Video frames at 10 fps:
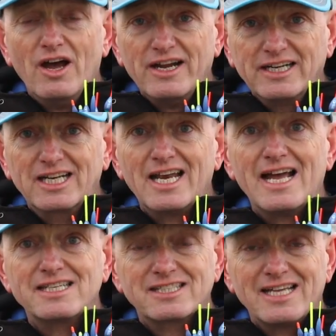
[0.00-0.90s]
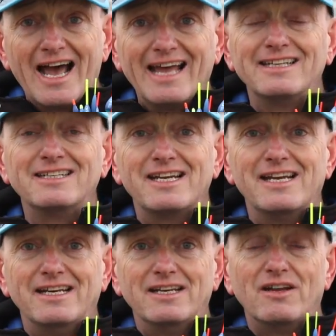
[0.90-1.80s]
in glass and
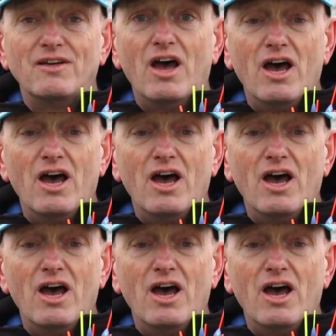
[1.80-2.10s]
in